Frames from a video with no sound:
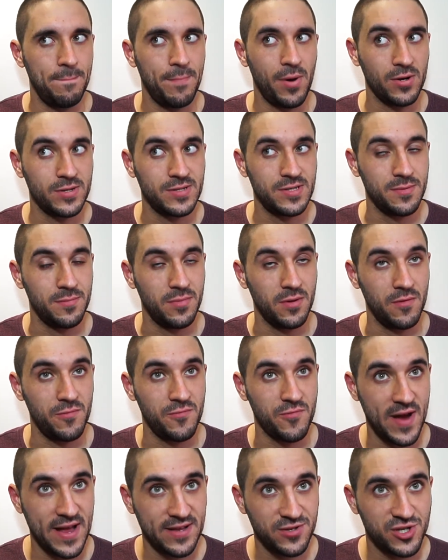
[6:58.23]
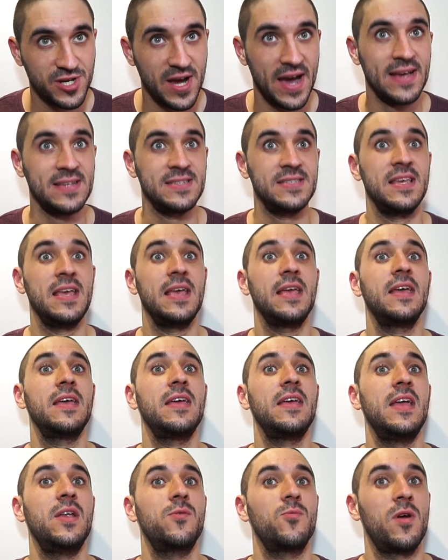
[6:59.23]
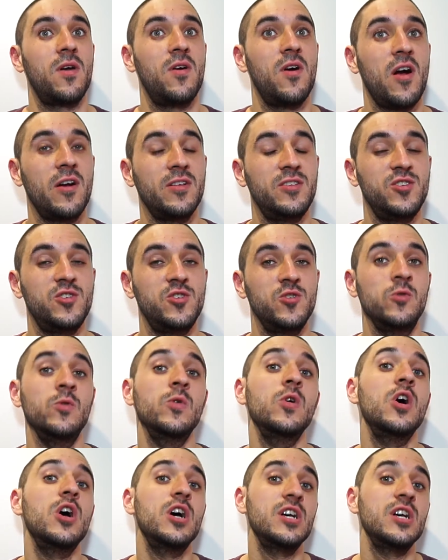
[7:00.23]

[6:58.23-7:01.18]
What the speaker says: possible franchising in regards to